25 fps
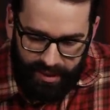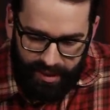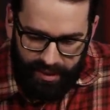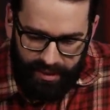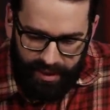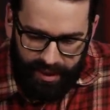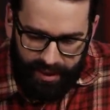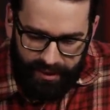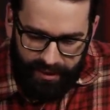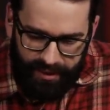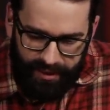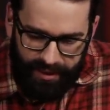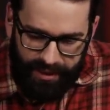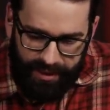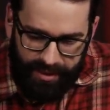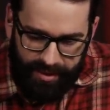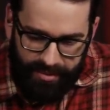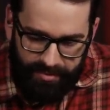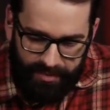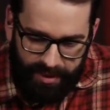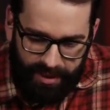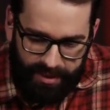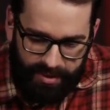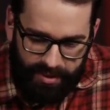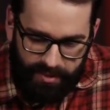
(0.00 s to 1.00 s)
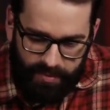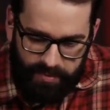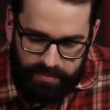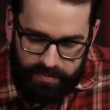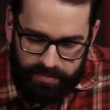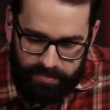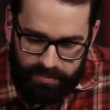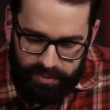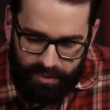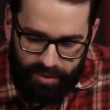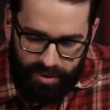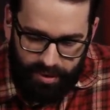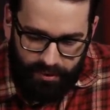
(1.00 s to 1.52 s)
All right, um, let's
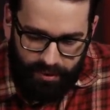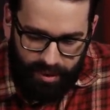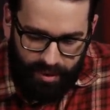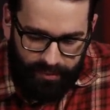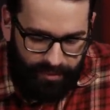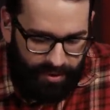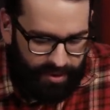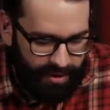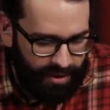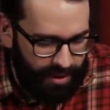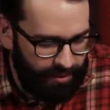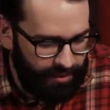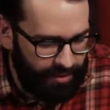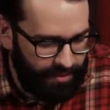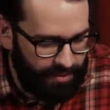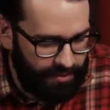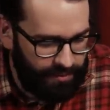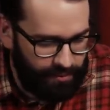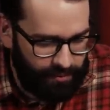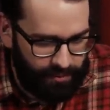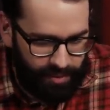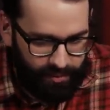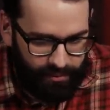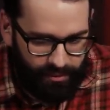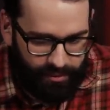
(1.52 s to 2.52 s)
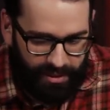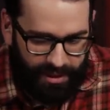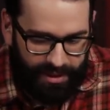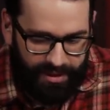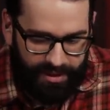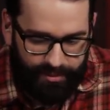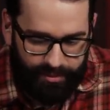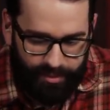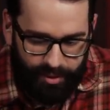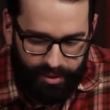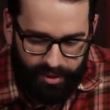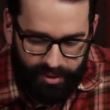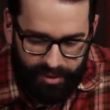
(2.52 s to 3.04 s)
do one more. Okay, let's we'll
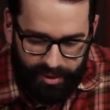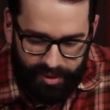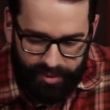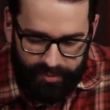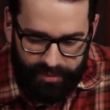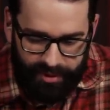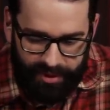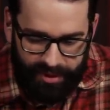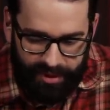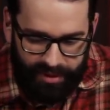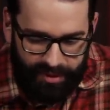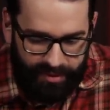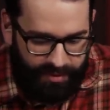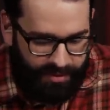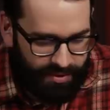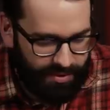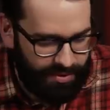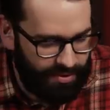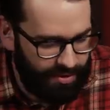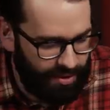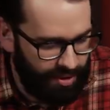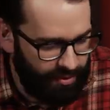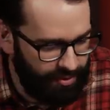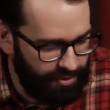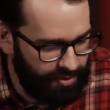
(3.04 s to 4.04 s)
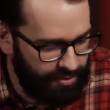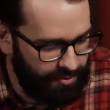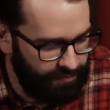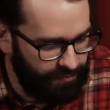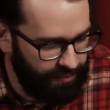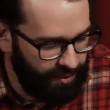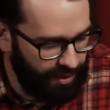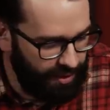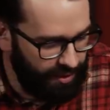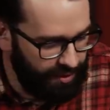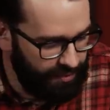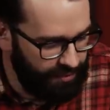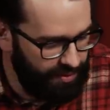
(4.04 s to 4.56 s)
lighten the mood a little bit here. This is always
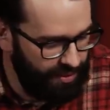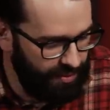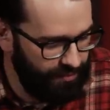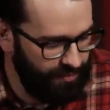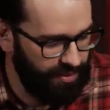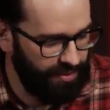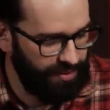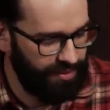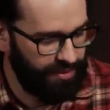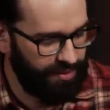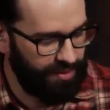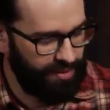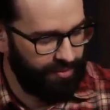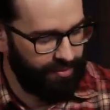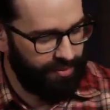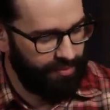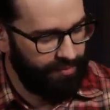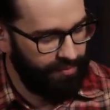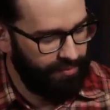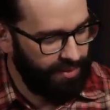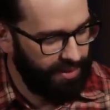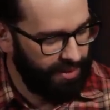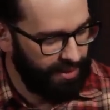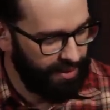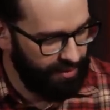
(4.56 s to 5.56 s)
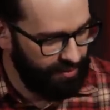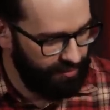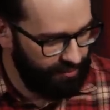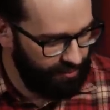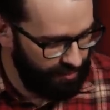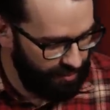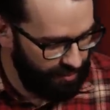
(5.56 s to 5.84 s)
fun. Something a little bit uh, a uh,